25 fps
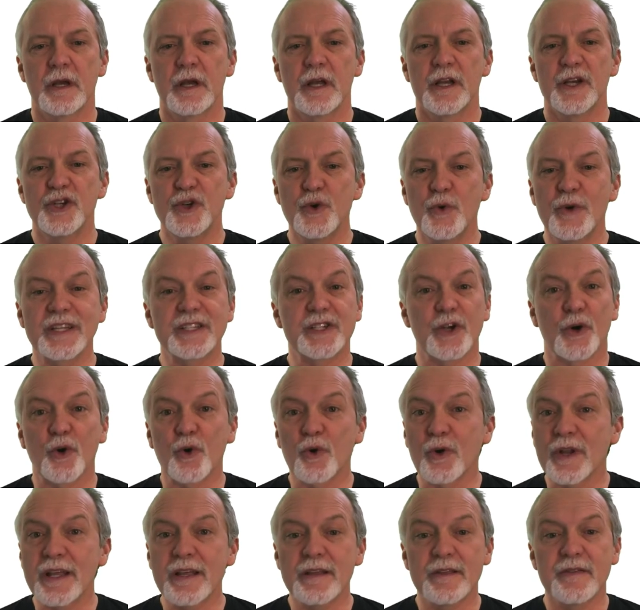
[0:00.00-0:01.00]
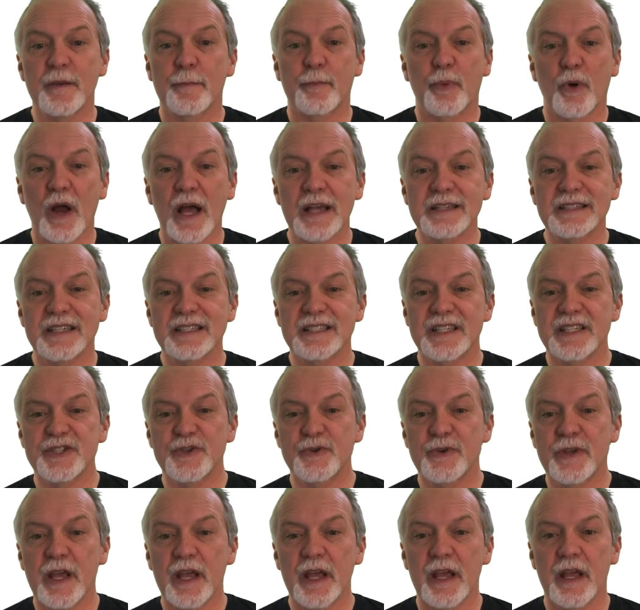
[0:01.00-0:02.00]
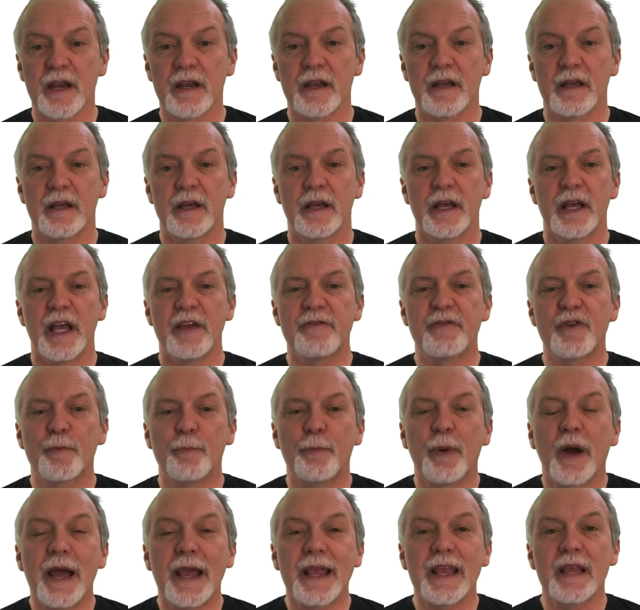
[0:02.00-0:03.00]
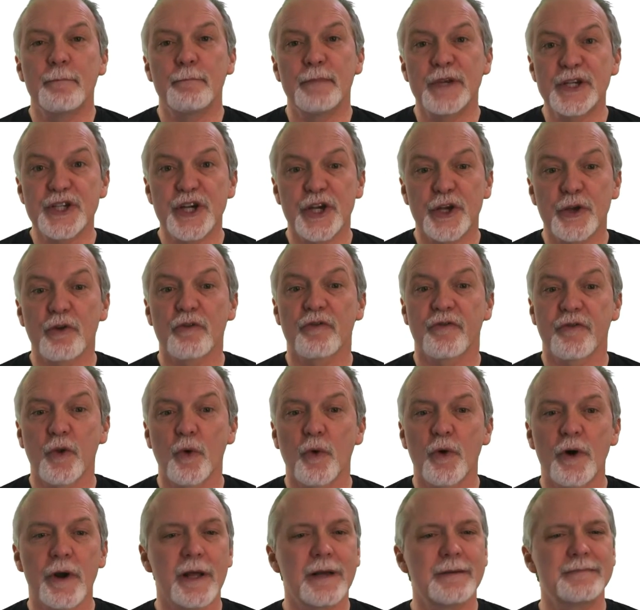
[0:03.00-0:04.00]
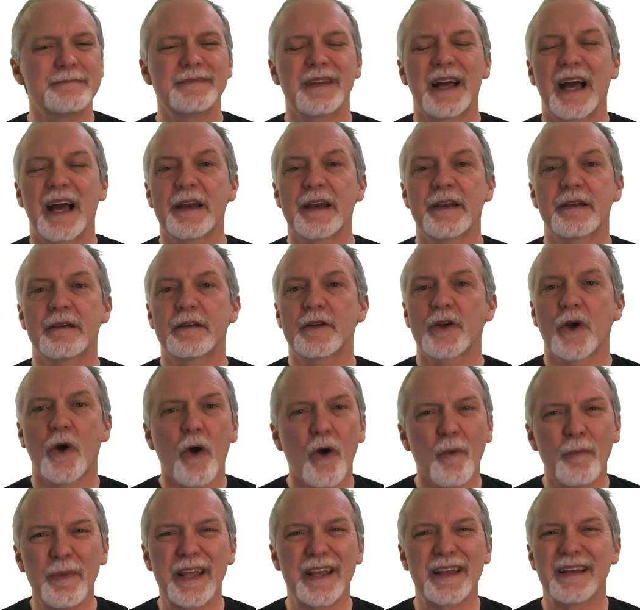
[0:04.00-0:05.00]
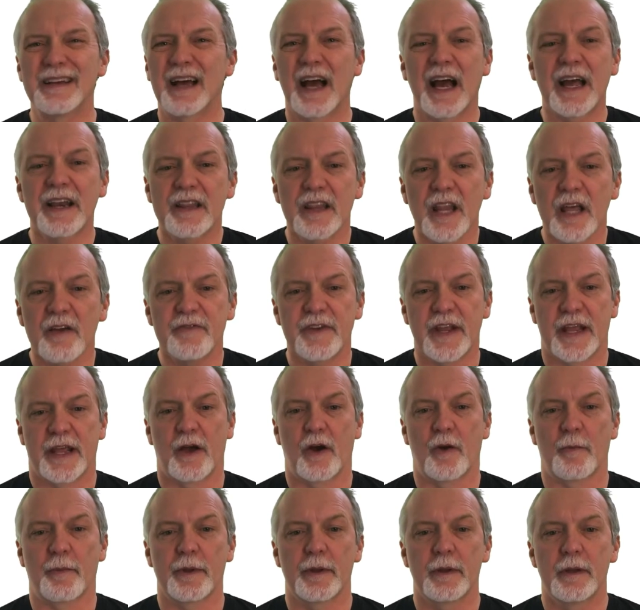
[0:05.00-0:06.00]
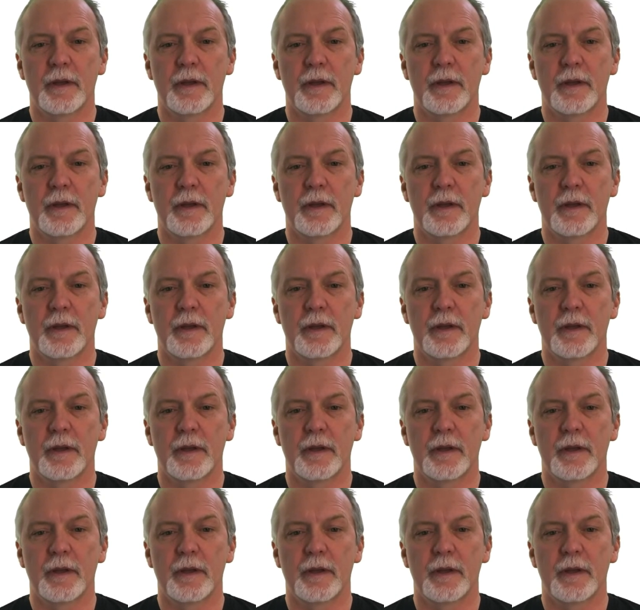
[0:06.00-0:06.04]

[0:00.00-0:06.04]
Do it as early in the process as you can. If you're buying in Michigan or Florida, call me. I'd love to help.